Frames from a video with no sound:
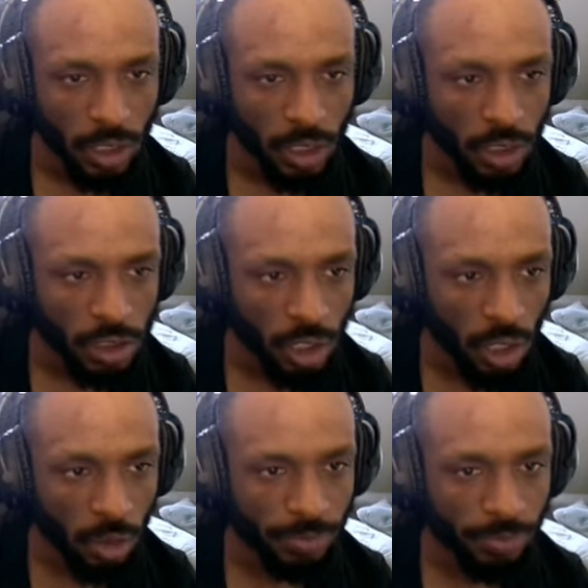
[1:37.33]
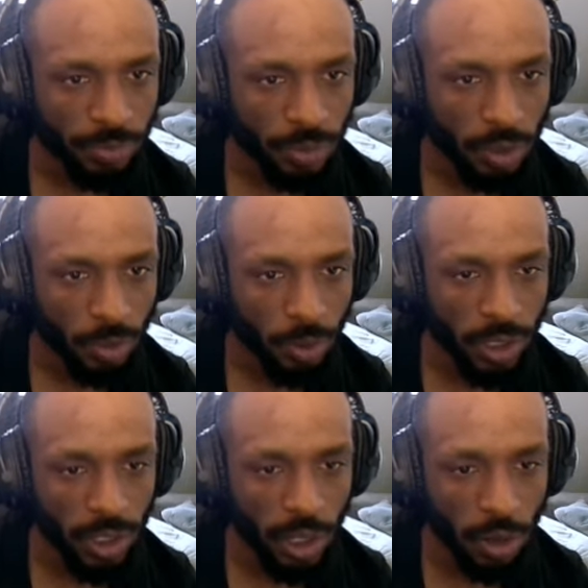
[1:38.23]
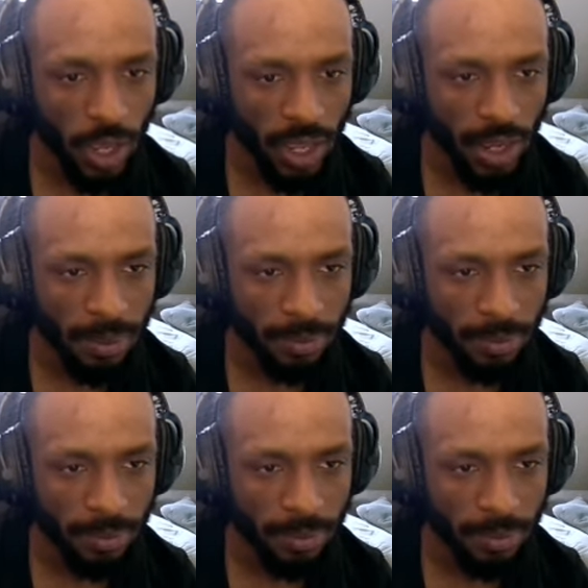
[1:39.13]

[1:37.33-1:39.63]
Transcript: So we're gonna go ahead,